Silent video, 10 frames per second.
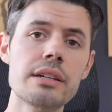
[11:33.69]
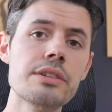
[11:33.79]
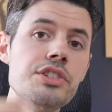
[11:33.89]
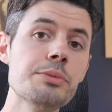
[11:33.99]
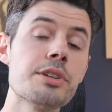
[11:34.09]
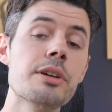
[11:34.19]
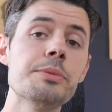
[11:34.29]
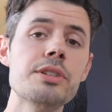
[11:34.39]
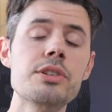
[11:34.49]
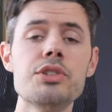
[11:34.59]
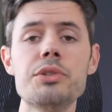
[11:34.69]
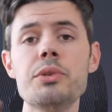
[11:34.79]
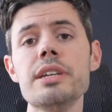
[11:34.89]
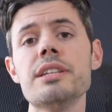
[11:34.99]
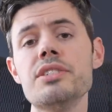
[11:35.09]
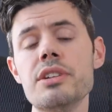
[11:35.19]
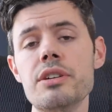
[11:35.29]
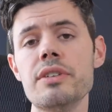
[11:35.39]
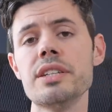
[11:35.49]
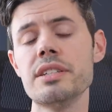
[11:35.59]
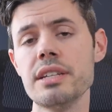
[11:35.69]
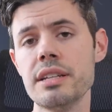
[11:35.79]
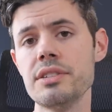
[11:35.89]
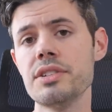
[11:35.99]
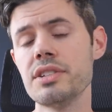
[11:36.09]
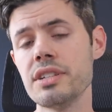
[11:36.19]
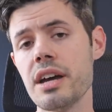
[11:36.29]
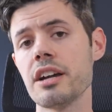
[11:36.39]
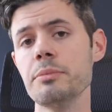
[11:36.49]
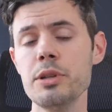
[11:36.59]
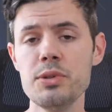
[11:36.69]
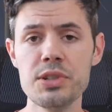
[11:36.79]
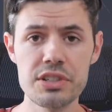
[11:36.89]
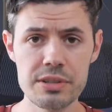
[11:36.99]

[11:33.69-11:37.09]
Another subscription you should really consider investing in is a stock music